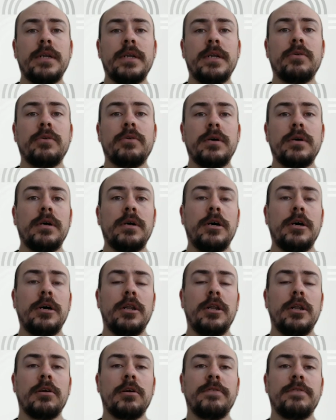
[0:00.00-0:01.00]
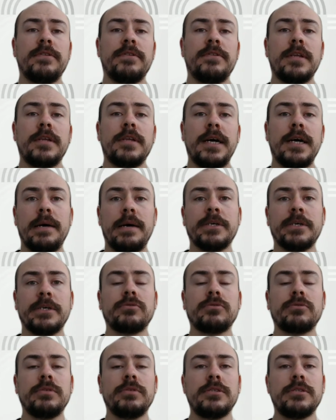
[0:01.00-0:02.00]
Now, a lot of the
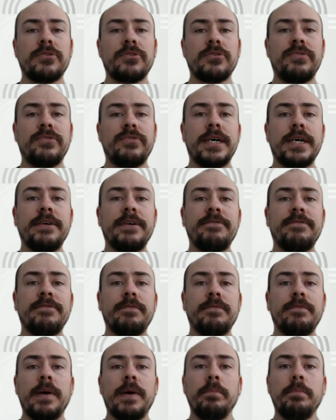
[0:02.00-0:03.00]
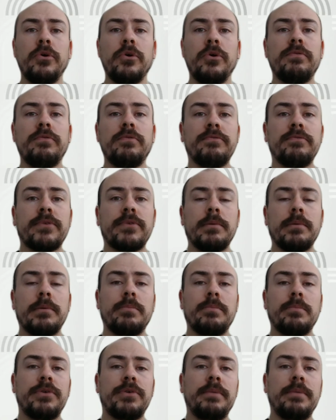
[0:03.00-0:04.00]
Dynamics 365, when moving from
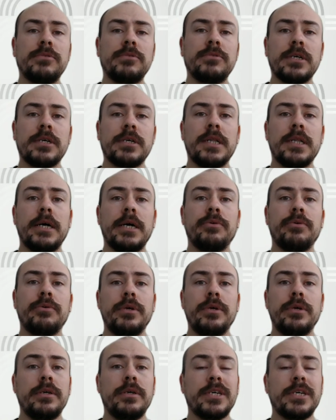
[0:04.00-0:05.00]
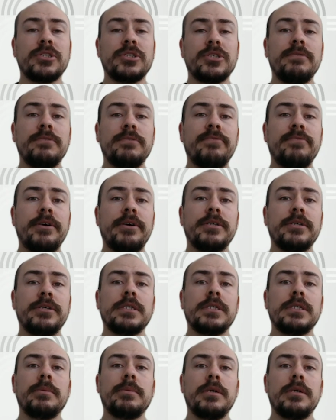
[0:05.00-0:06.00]
on-prem to cloud, is actually very
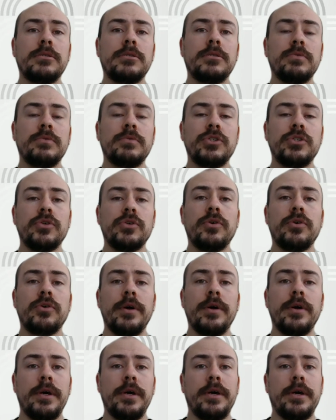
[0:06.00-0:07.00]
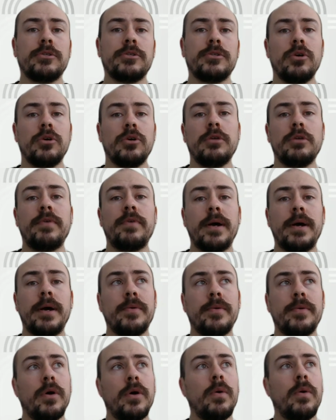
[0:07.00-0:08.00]
similar to Azure. It's all
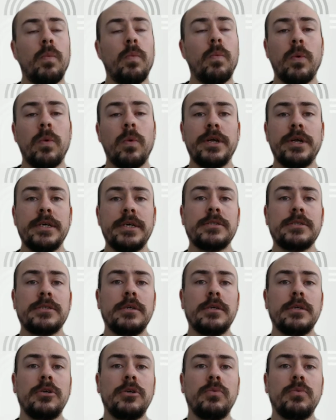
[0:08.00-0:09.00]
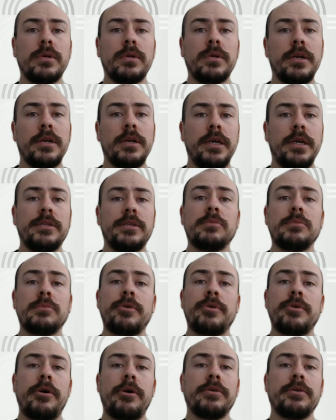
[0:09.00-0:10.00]
around what it is that you would need to
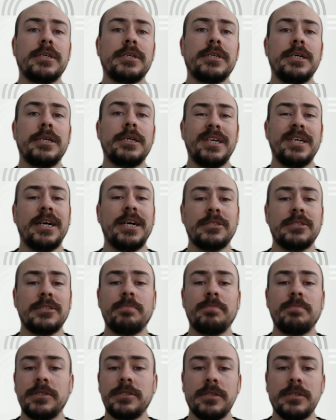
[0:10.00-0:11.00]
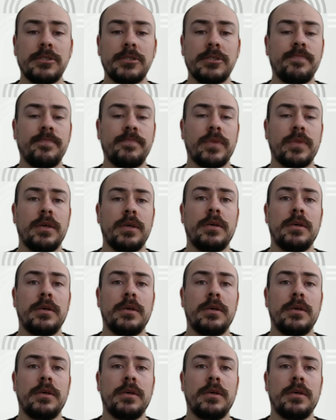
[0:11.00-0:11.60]
prioritize as a business.